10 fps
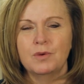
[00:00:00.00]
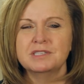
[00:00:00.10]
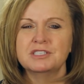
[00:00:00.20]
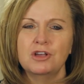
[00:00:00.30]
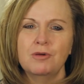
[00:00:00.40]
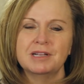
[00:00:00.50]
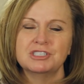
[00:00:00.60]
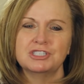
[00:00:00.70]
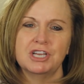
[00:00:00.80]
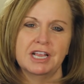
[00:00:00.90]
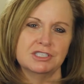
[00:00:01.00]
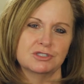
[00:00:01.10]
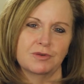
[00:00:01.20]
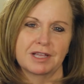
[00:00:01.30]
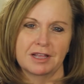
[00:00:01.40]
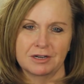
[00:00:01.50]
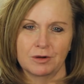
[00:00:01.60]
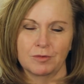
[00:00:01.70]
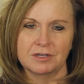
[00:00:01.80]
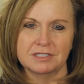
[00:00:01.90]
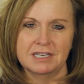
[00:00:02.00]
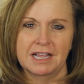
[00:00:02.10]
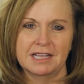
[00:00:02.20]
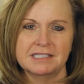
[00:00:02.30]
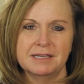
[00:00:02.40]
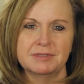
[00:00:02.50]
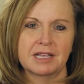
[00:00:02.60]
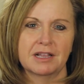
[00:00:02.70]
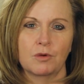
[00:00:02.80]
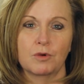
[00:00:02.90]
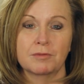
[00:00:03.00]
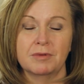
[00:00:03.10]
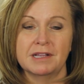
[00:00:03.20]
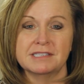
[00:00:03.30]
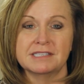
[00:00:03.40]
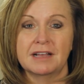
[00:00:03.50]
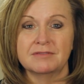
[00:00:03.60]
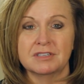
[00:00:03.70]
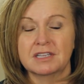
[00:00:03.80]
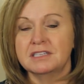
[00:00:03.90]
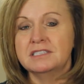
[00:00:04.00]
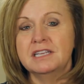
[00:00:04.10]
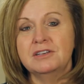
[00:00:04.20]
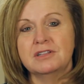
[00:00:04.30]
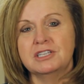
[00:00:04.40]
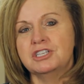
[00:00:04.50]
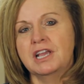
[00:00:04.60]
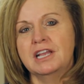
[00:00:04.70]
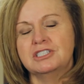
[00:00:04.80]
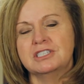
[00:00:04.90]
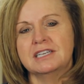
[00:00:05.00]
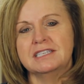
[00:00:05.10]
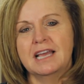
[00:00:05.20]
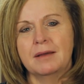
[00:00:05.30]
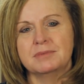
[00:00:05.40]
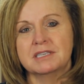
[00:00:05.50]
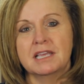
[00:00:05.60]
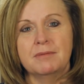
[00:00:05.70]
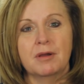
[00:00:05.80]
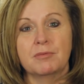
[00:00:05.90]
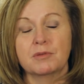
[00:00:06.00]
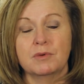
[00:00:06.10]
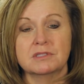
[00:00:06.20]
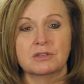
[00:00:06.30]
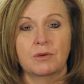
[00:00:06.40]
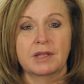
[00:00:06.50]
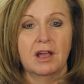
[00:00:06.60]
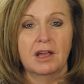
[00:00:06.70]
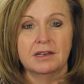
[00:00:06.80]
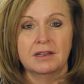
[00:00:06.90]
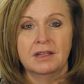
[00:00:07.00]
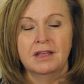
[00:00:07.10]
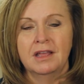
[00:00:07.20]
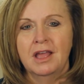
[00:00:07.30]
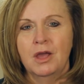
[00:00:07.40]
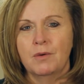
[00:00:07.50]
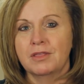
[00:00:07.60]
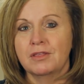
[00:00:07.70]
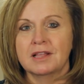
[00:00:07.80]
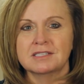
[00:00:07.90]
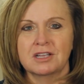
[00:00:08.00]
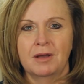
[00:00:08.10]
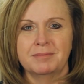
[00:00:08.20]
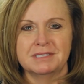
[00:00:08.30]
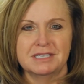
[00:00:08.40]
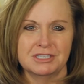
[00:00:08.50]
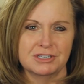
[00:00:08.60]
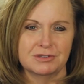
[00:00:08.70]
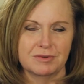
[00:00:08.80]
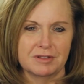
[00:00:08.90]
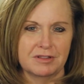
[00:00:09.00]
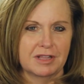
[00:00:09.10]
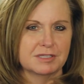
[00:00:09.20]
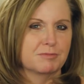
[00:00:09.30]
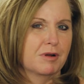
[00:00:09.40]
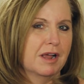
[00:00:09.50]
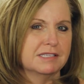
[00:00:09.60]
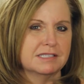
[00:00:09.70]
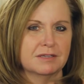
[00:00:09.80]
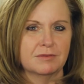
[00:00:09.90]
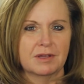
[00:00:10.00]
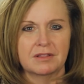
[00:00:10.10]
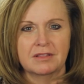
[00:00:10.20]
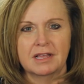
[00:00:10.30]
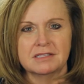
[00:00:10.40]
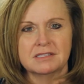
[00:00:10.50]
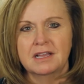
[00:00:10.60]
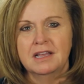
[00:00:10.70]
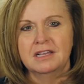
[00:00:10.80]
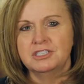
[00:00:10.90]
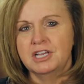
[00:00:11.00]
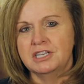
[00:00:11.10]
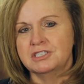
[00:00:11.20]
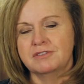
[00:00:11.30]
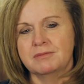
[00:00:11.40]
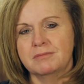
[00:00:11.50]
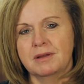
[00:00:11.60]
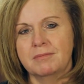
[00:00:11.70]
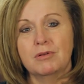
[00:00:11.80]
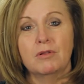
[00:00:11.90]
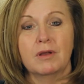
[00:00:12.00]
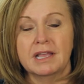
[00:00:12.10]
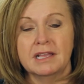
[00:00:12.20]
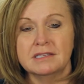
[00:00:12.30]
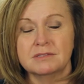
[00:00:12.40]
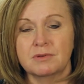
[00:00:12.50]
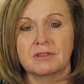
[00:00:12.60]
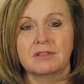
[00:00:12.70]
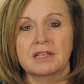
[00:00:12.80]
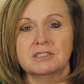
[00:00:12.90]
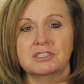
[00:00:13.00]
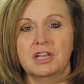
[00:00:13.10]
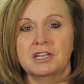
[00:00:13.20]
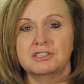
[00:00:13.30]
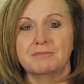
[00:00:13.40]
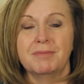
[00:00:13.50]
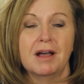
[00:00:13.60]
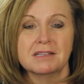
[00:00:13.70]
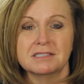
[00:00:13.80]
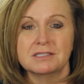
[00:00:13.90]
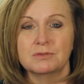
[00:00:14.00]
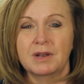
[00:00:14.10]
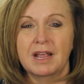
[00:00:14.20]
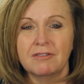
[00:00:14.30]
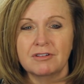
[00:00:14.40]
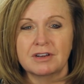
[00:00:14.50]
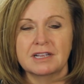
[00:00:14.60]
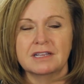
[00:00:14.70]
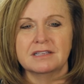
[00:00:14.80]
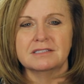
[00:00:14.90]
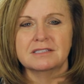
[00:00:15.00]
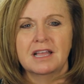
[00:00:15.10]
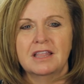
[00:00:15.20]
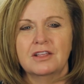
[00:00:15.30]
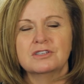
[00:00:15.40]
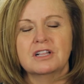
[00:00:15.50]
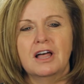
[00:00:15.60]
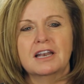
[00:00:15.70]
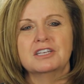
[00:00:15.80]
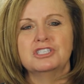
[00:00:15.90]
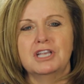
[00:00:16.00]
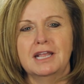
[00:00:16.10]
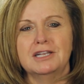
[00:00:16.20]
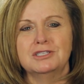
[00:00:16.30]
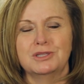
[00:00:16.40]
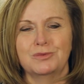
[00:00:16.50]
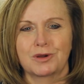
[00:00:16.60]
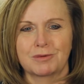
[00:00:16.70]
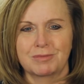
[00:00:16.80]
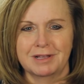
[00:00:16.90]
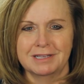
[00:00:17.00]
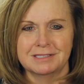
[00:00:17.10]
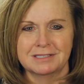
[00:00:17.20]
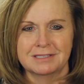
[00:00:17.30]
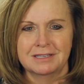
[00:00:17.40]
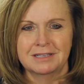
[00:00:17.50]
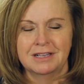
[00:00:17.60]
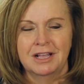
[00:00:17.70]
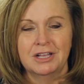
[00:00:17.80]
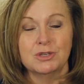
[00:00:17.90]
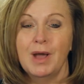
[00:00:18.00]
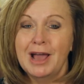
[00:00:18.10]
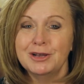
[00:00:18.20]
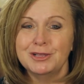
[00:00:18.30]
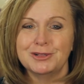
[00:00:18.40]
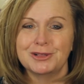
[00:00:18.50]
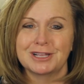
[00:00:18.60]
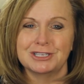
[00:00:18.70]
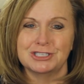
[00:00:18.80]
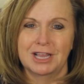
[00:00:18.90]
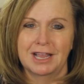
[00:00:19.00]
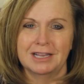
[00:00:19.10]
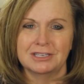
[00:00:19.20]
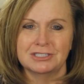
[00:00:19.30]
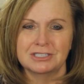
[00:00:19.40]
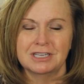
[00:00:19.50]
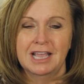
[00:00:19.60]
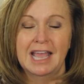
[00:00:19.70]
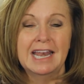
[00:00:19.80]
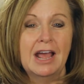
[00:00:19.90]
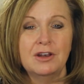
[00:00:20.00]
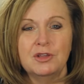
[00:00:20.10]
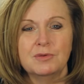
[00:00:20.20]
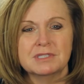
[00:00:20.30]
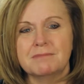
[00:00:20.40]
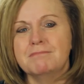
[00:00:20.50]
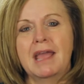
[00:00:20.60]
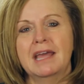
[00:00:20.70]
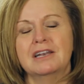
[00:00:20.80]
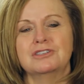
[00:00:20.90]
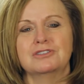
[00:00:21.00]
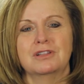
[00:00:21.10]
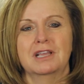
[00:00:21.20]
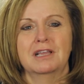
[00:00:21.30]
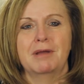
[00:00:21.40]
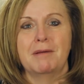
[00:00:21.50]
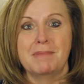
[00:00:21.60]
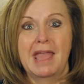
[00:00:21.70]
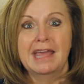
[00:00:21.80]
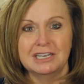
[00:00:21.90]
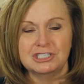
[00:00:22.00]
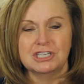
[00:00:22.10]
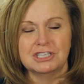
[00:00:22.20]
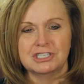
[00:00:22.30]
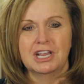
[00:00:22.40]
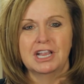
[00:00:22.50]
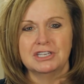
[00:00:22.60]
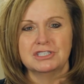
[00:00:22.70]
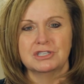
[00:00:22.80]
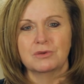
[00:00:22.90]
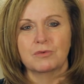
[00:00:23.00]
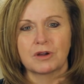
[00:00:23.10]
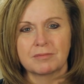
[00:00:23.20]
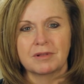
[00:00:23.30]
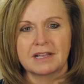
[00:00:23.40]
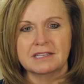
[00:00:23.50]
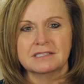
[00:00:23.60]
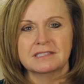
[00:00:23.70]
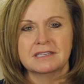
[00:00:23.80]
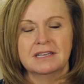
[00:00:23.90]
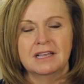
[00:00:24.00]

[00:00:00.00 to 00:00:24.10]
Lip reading: With so much change going on in our world today, it seems like our workplaces have to continually change and adapt to keep up with what's going on. Whether that's competition, whether that's pricing, whether that's change of employees, whether that's change of bosses, whatever it is, there's a lot of change in the workplace. So how do you look at change? And how do you as a manager think about managing change in the workplace?